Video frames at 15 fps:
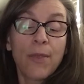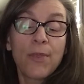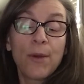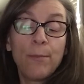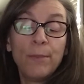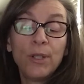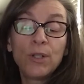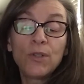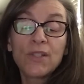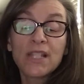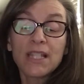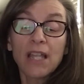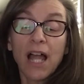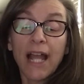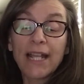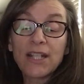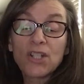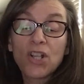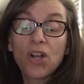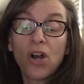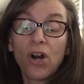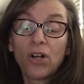The moon's light
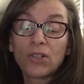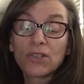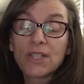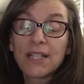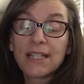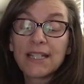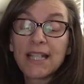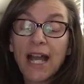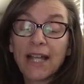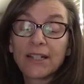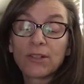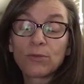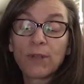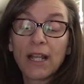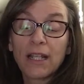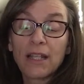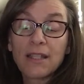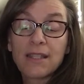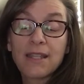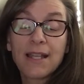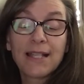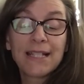caught
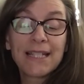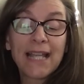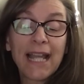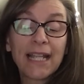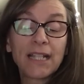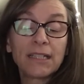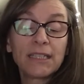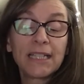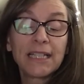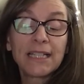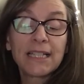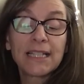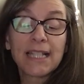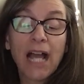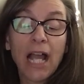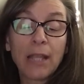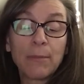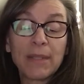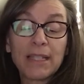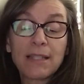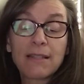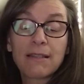Dinorella's dangling
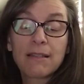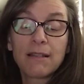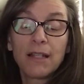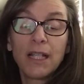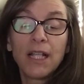diamonds.